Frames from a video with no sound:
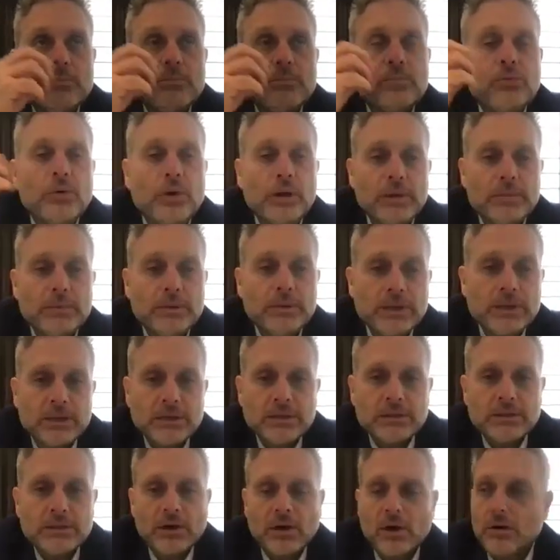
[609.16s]

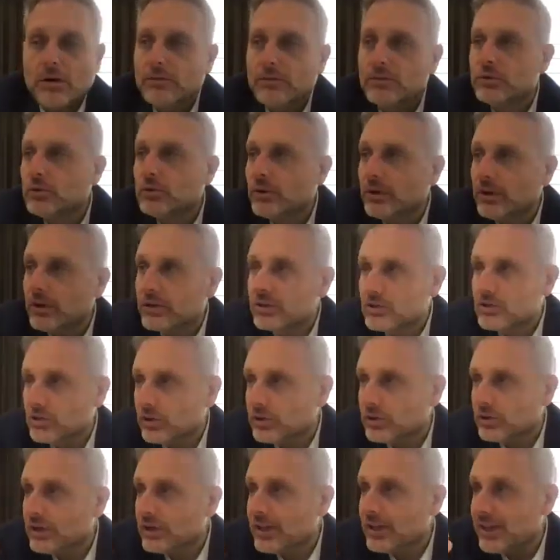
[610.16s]
prohibited of doing
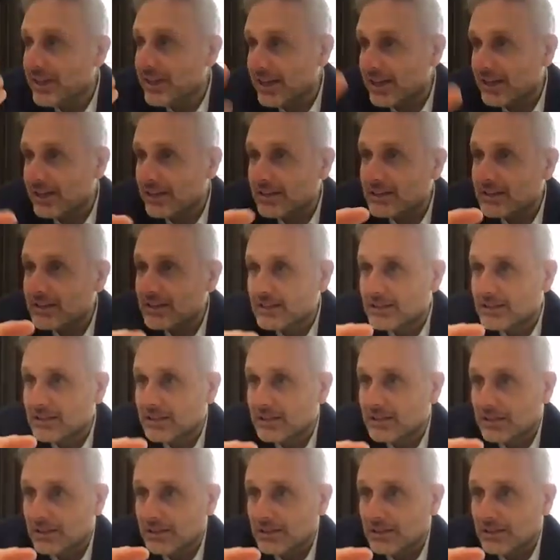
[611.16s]
certain things,